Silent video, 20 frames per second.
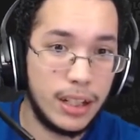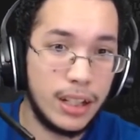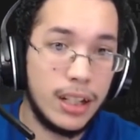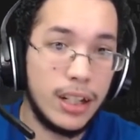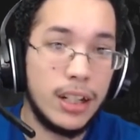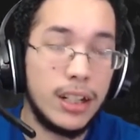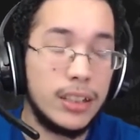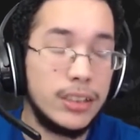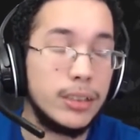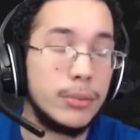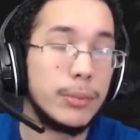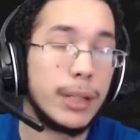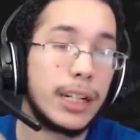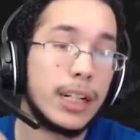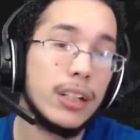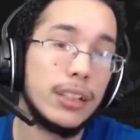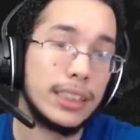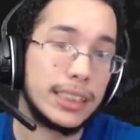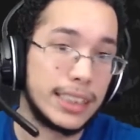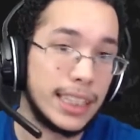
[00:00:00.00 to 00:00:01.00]
like
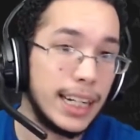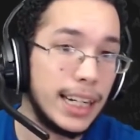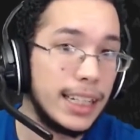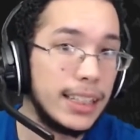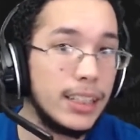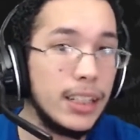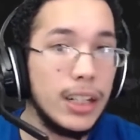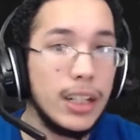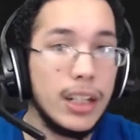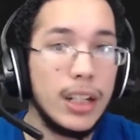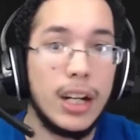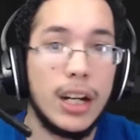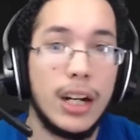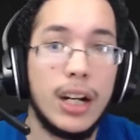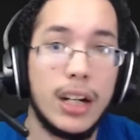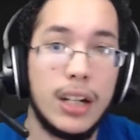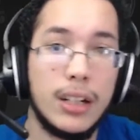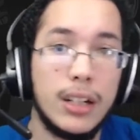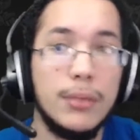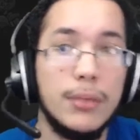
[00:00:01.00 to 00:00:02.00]
on the side,
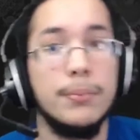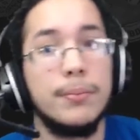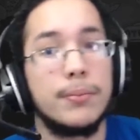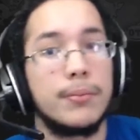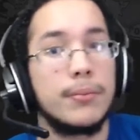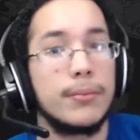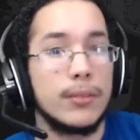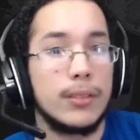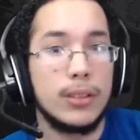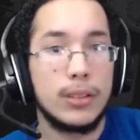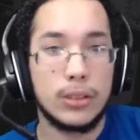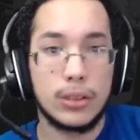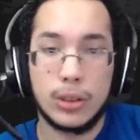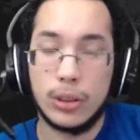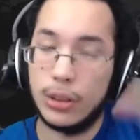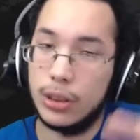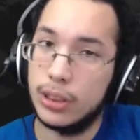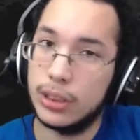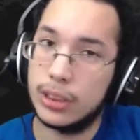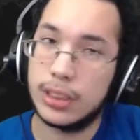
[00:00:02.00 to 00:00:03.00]
to
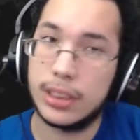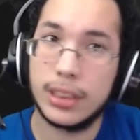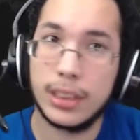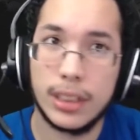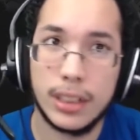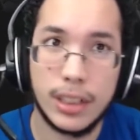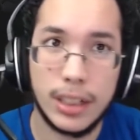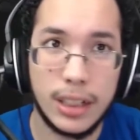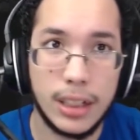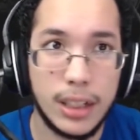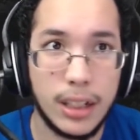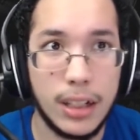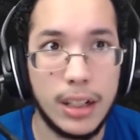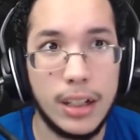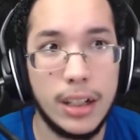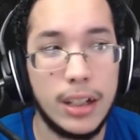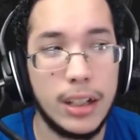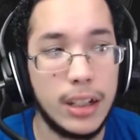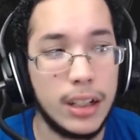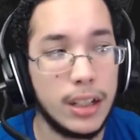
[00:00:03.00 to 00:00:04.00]
just
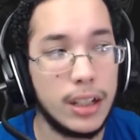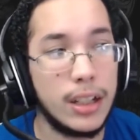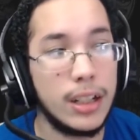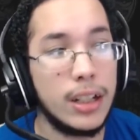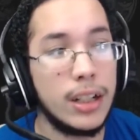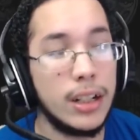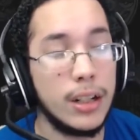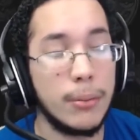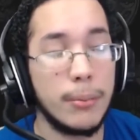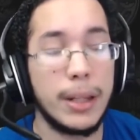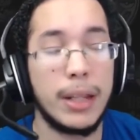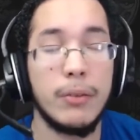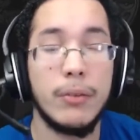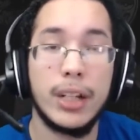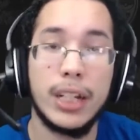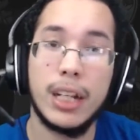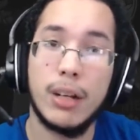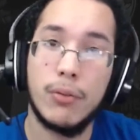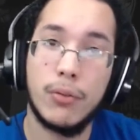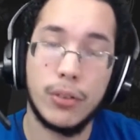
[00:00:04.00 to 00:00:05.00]
like
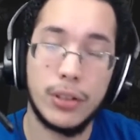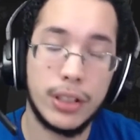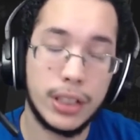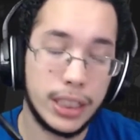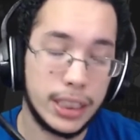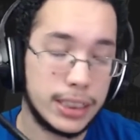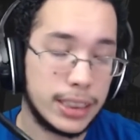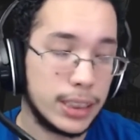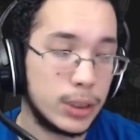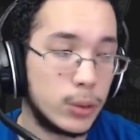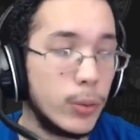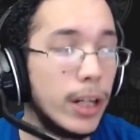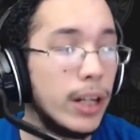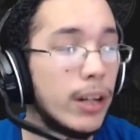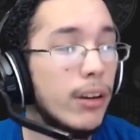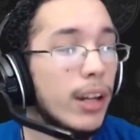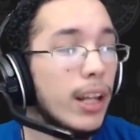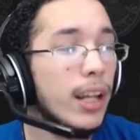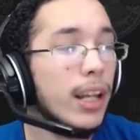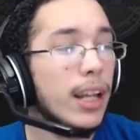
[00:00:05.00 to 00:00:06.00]
recap for you guys as well.